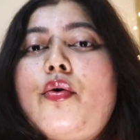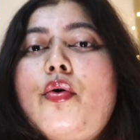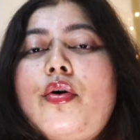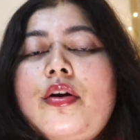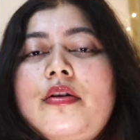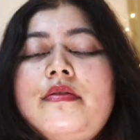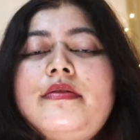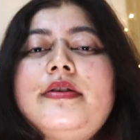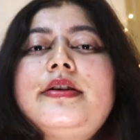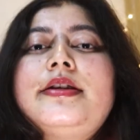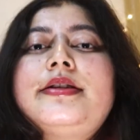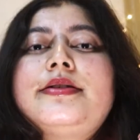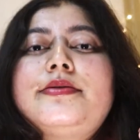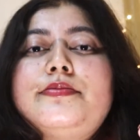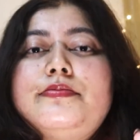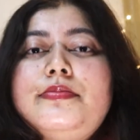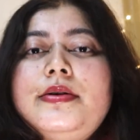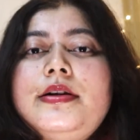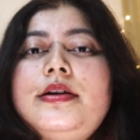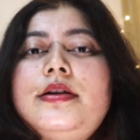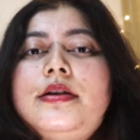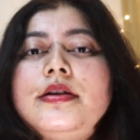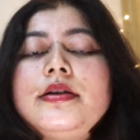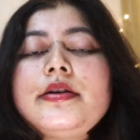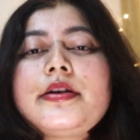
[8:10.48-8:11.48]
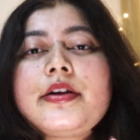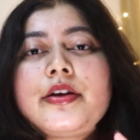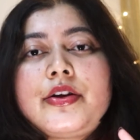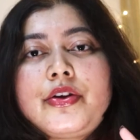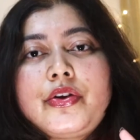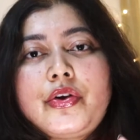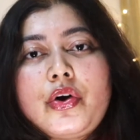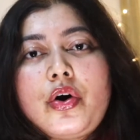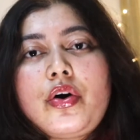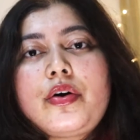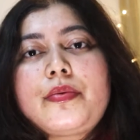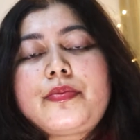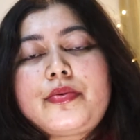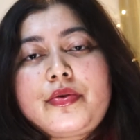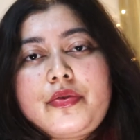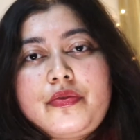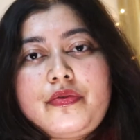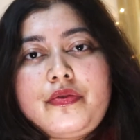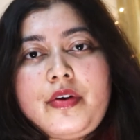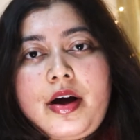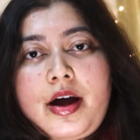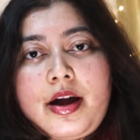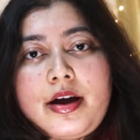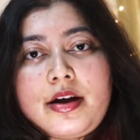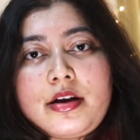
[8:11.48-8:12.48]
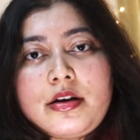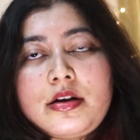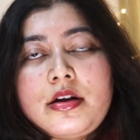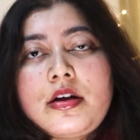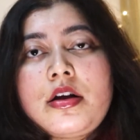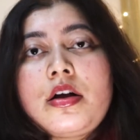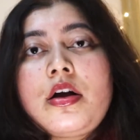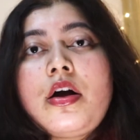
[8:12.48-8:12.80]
always build your profile